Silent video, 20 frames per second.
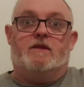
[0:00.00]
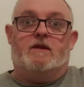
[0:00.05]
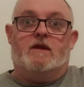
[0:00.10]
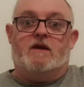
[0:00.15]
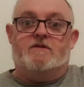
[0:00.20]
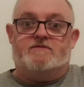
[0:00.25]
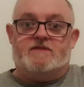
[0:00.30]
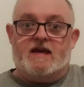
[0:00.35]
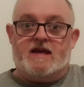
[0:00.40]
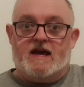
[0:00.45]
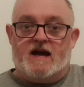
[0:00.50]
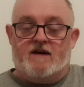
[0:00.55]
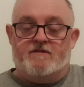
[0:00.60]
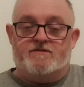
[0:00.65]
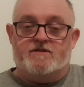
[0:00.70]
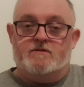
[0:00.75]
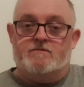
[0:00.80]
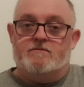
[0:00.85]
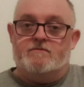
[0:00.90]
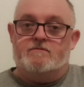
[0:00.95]
if they have
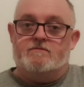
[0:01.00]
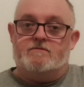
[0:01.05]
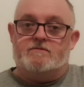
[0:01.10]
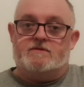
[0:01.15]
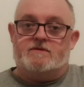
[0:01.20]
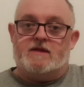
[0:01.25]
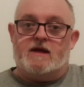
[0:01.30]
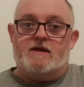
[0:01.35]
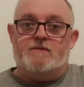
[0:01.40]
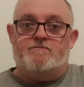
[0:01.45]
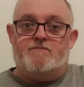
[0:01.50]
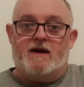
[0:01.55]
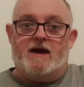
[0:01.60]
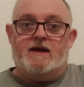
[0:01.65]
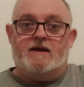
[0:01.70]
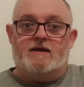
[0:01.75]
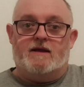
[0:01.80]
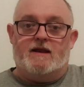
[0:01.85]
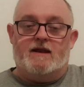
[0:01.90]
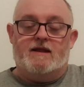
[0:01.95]
them, they
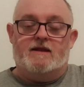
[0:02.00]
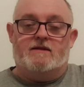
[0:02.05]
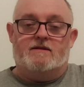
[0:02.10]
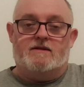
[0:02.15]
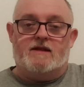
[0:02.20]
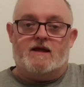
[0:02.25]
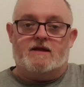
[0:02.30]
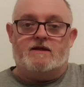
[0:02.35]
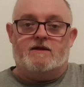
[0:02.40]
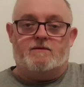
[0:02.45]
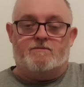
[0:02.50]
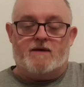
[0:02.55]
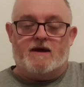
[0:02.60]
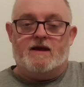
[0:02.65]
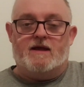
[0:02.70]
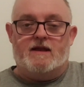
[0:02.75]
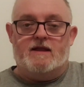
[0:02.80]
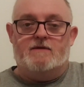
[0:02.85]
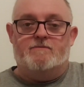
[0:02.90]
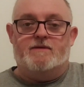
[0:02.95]
pay a little that you pay
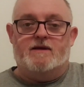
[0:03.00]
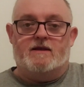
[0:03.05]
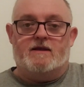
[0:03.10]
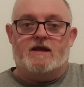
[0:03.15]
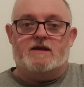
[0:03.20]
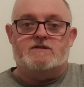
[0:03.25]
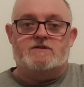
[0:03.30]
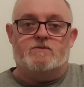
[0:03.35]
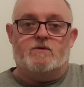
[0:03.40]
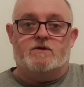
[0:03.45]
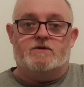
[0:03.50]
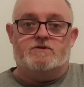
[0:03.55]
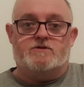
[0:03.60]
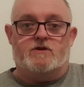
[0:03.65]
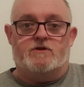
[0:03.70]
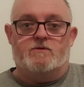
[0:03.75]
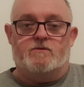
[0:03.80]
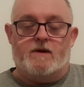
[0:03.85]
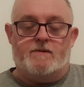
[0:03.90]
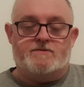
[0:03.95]
a little bit less than what's
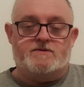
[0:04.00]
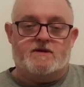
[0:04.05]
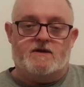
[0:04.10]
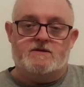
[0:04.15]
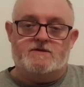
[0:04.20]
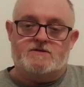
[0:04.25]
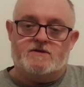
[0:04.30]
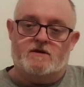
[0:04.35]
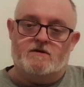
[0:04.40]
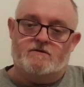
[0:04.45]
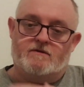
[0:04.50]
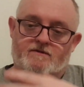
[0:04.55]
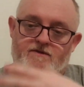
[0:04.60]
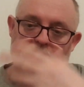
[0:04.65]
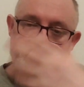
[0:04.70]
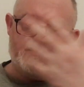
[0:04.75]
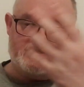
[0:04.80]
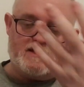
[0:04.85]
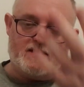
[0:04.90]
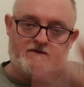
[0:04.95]
on the website. So if
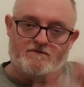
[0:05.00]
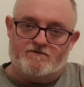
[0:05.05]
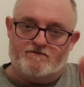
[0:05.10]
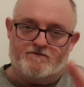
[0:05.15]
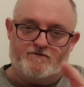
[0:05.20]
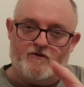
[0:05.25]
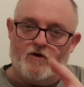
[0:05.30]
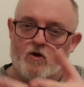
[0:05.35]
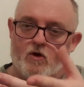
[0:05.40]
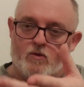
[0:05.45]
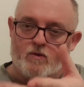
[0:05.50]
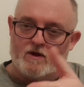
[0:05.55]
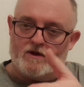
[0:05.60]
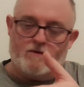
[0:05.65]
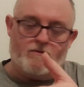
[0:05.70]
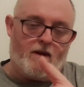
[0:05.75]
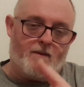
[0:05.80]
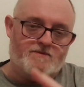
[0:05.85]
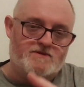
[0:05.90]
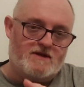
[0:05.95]
this is like £4 a
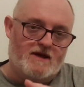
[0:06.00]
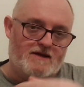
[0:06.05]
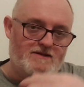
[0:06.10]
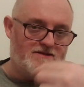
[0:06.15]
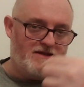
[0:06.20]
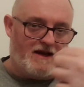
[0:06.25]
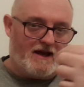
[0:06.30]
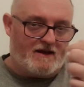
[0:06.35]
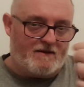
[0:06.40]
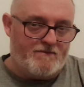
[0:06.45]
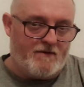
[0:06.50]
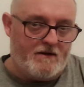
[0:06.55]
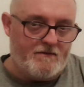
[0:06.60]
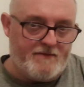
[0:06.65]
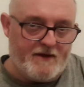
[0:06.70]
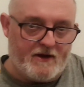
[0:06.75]
website, I could probably